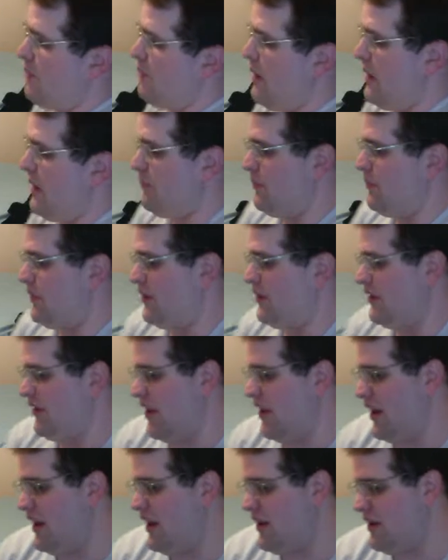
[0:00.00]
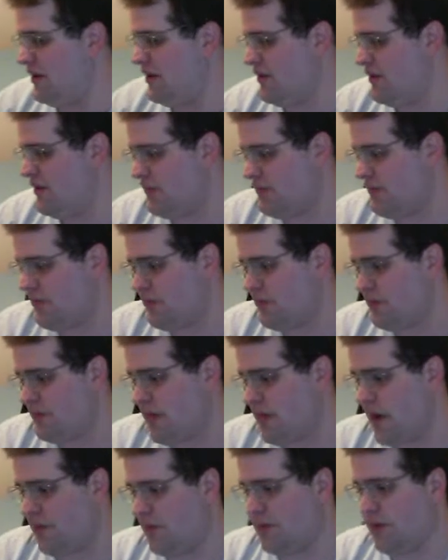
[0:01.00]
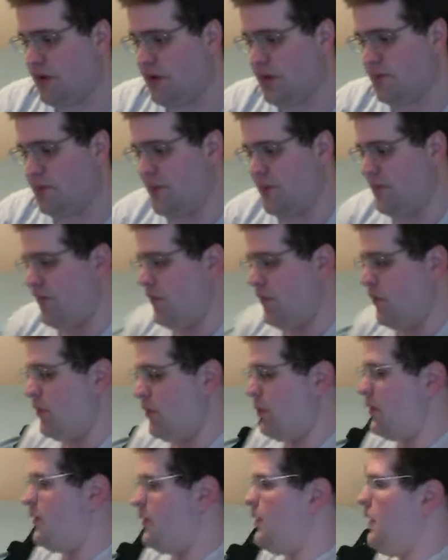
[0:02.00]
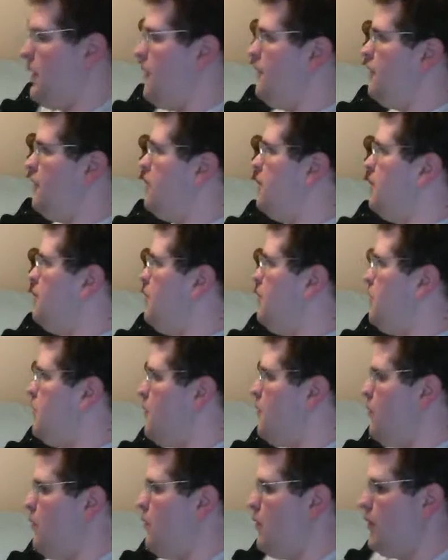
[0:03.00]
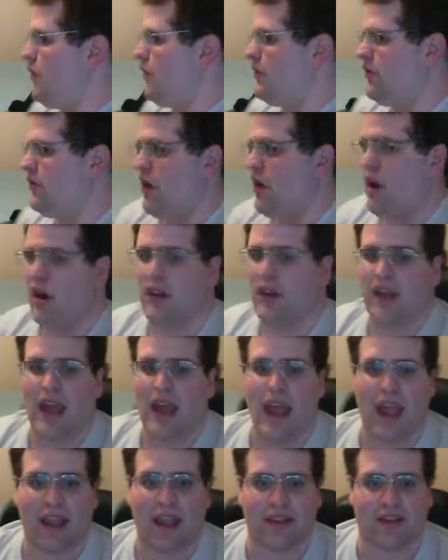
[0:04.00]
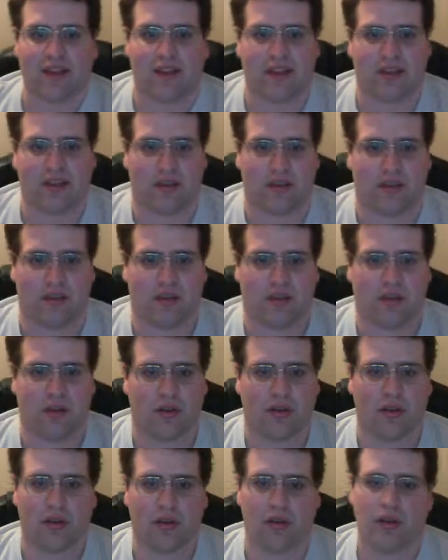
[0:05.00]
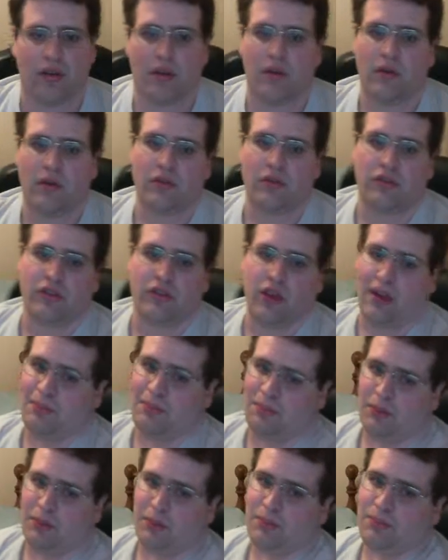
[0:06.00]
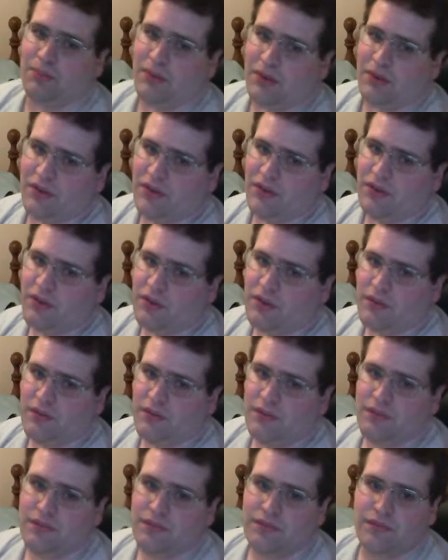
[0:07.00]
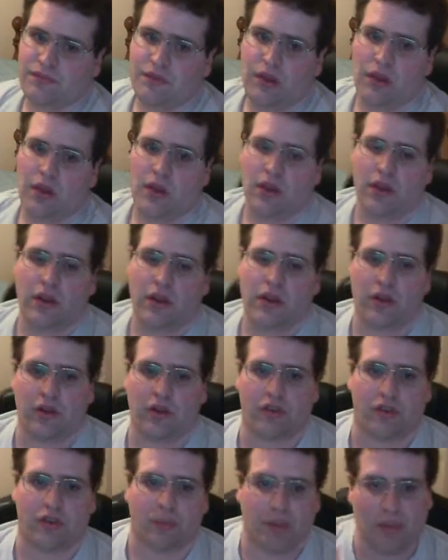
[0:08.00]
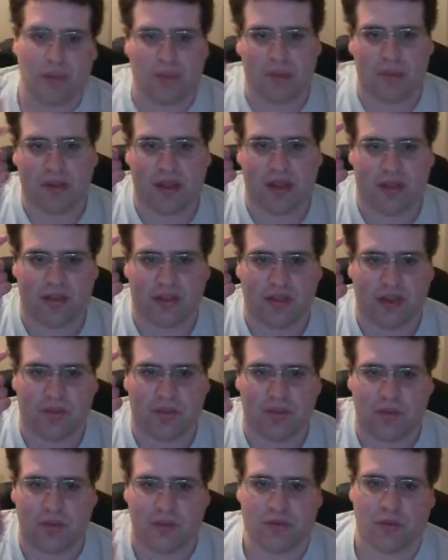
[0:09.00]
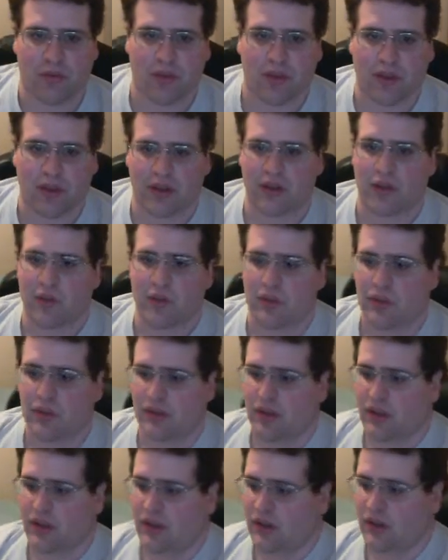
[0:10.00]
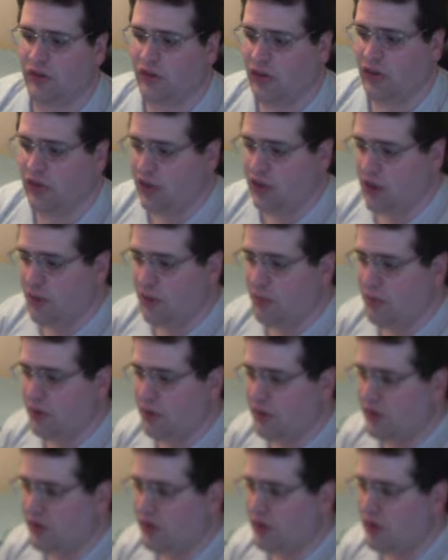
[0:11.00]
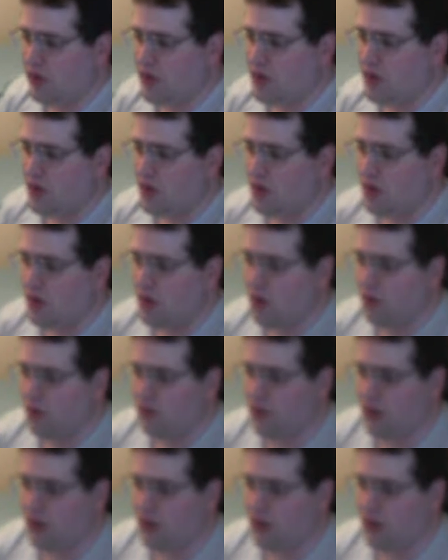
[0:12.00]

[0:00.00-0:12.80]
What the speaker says: bad mistake. I've done it before, and I've done it more than once on accident. It was not purpose. You know, some people can't think before they do, and then I saw the label and said, oh